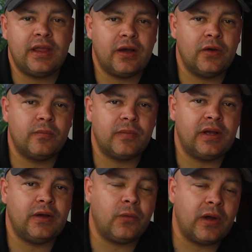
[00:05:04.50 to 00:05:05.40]
hope
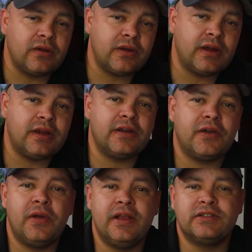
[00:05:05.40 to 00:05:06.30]
uh, while you're here, go
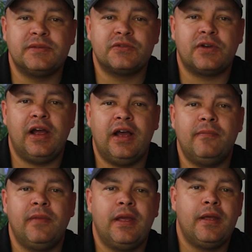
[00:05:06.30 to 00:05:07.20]
ahead and subscribe.
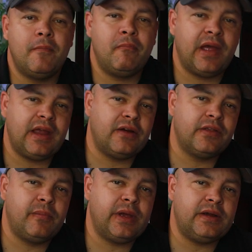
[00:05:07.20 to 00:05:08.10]
Bang on the
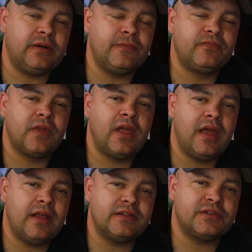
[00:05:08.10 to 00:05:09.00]
bell.
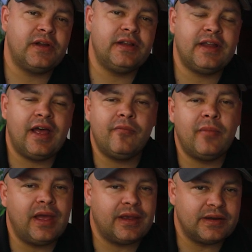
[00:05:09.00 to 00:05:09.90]
And let's go ahead and dive
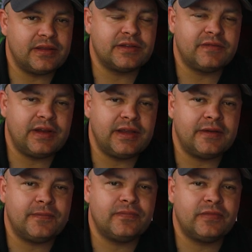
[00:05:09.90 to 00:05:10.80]
back into this video.
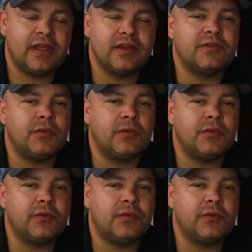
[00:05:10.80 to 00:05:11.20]
Thanks for